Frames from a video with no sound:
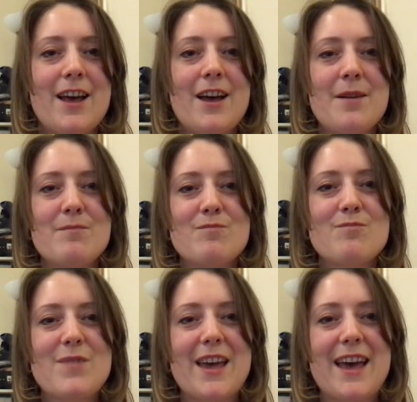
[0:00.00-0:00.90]
And
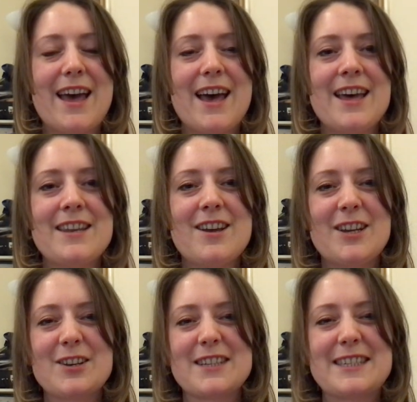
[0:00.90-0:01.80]

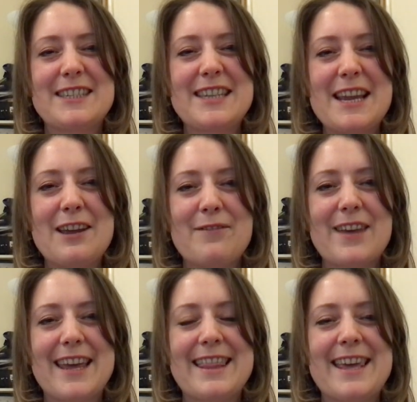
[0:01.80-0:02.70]
I got sick of
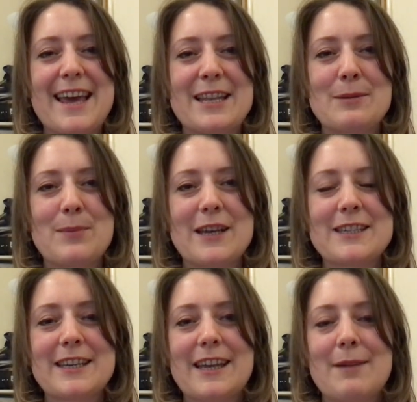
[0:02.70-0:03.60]
it in the end
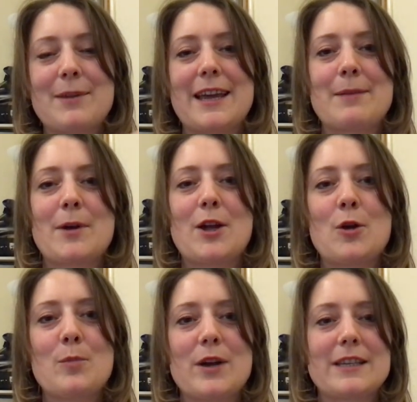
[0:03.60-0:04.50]
because I kept getting my
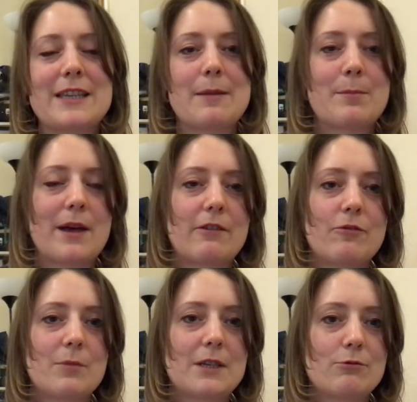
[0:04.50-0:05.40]
homework sent back
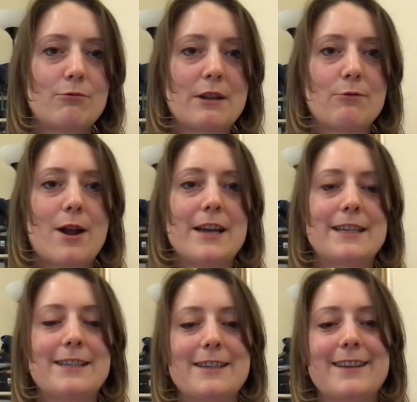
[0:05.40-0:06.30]
for me to
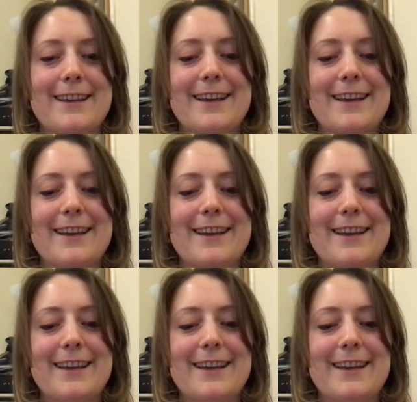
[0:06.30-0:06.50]
rewrite.